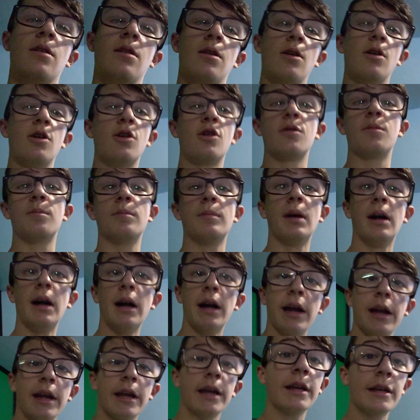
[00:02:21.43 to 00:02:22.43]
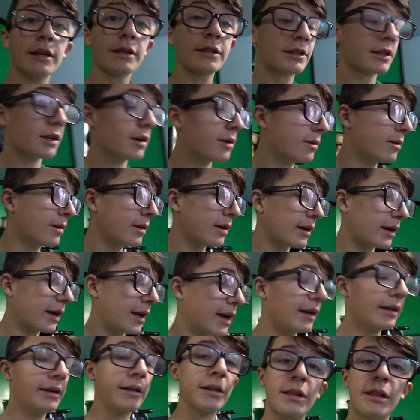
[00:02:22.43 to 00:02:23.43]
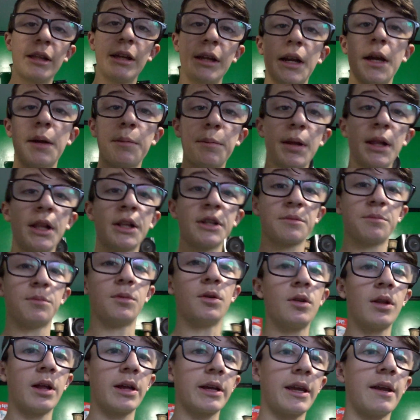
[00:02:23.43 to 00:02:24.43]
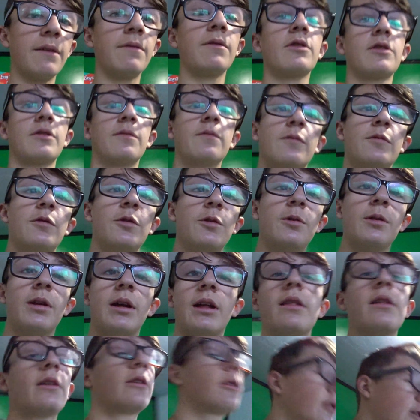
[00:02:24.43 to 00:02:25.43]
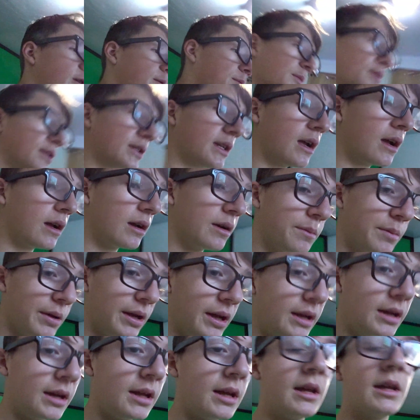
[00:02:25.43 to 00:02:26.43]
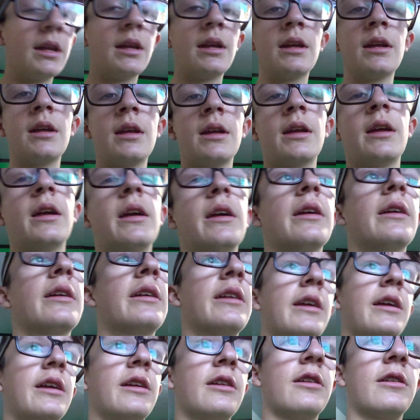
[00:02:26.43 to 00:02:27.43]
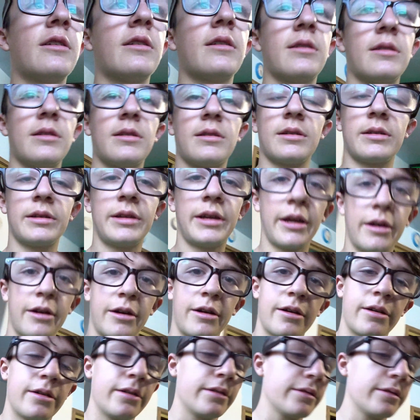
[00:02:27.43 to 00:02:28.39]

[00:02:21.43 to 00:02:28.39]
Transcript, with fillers: Oh, my. So, I clean up Bella's bowl. I give her some food. I let her come inside a bit. Get her, get her